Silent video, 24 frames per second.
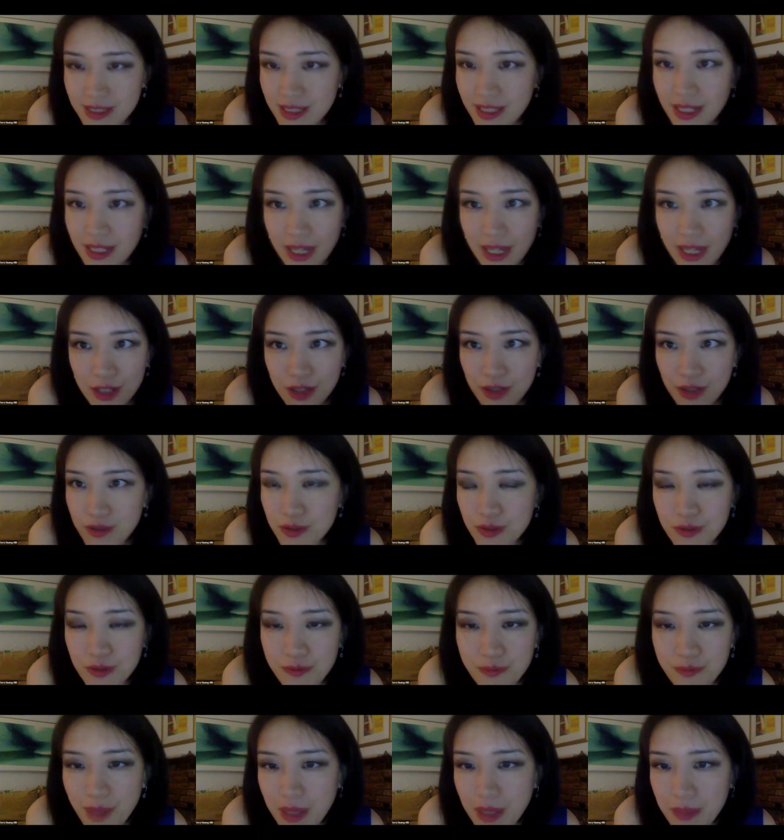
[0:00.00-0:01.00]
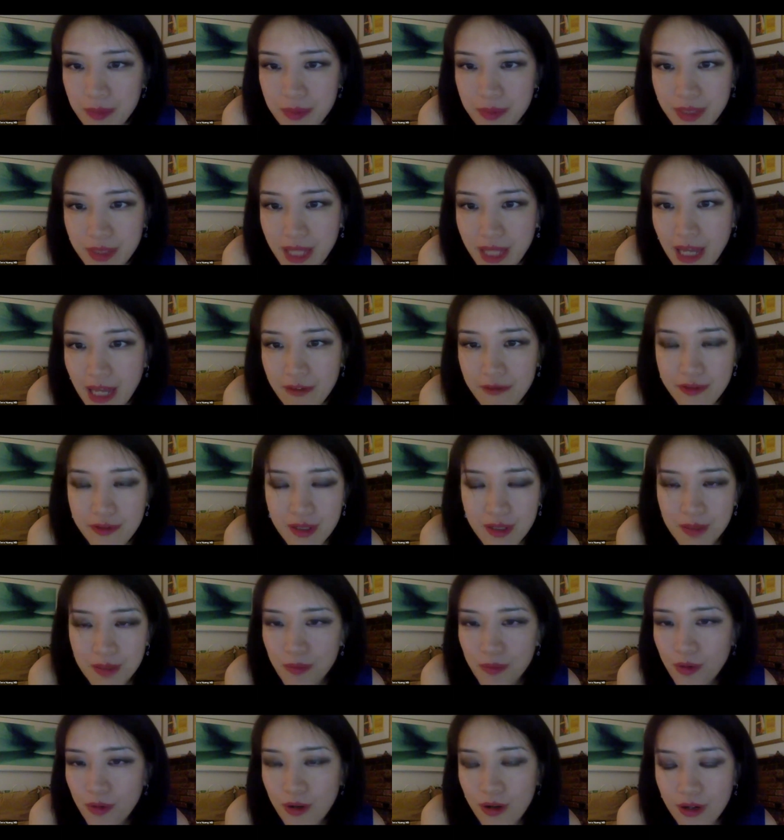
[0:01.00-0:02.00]
Today, you probably have
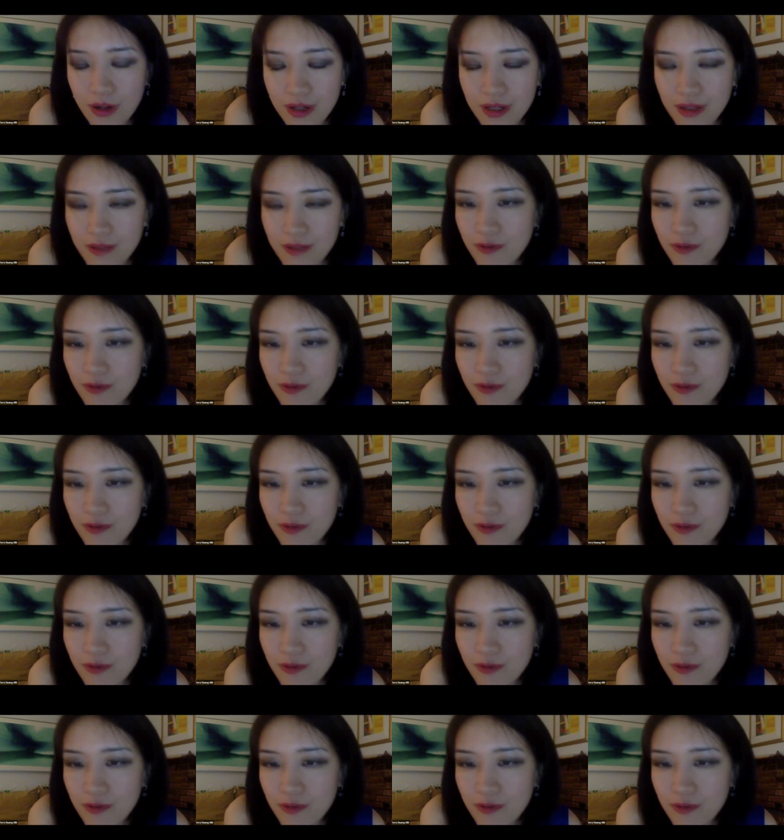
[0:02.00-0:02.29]
more